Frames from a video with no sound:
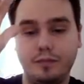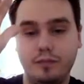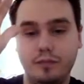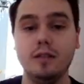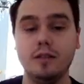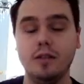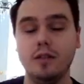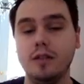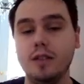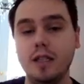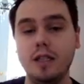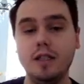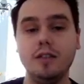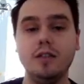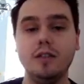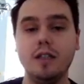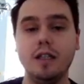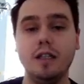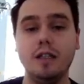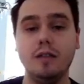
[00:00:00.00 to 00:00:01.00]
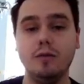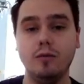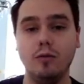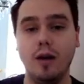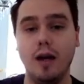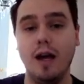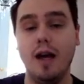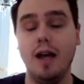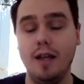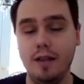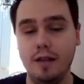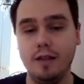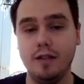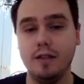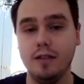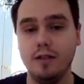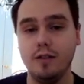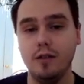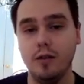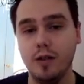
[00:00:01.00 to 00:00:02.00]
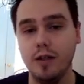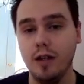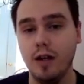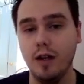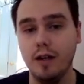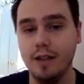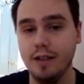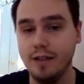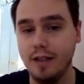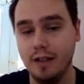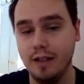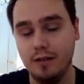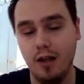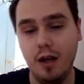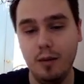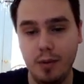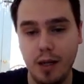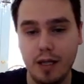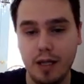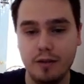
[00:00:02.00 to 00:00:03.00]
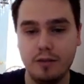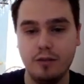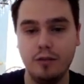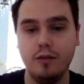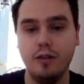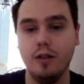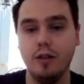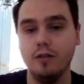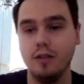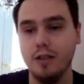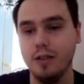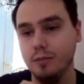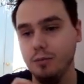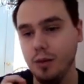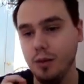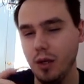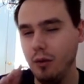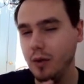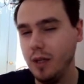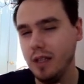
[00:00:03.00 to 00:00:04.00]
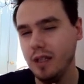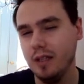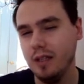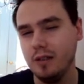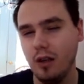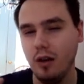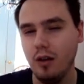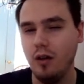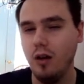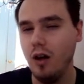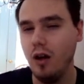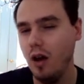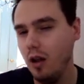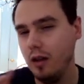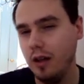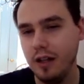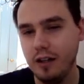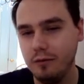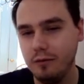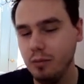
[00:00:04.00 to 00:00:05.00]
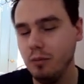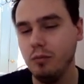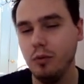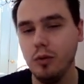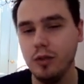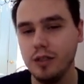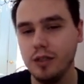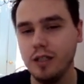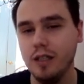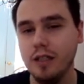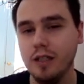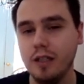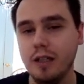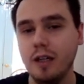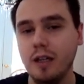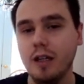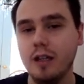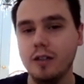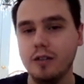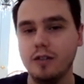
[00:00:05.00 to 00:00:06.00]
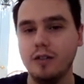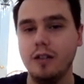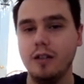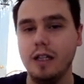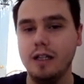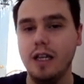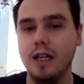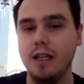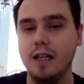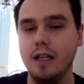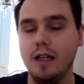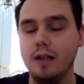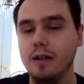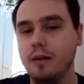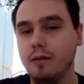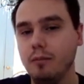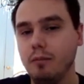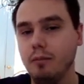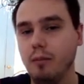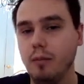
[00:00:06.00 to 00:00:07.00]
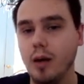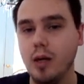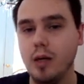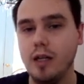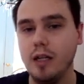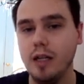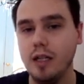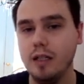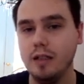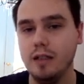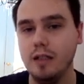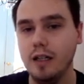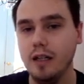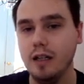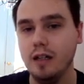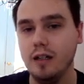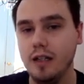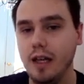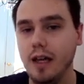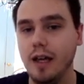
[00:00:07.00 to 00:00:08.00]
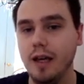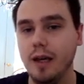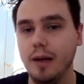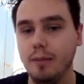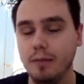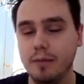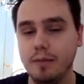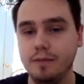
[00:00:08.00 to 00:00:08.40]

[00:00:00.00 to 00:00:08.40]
So essentially, what I think is going on is that Top Hat Studios is blowing this all out of proportion so that they can market their game.